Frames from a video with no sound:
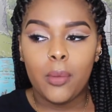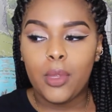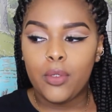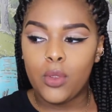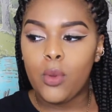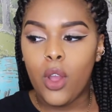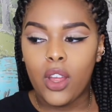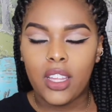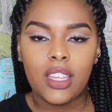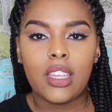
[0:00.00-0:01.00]
If you
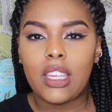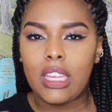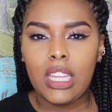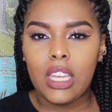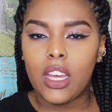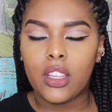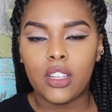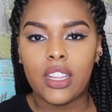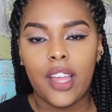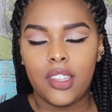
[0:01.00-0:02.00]
are like any
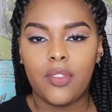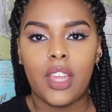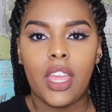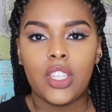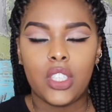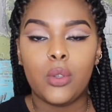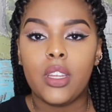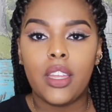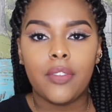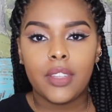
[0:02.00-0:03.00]
other classification, you
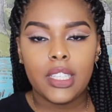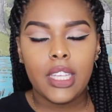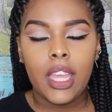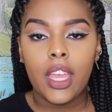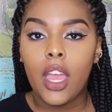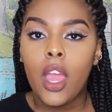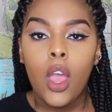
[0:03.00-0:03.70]
can definitely take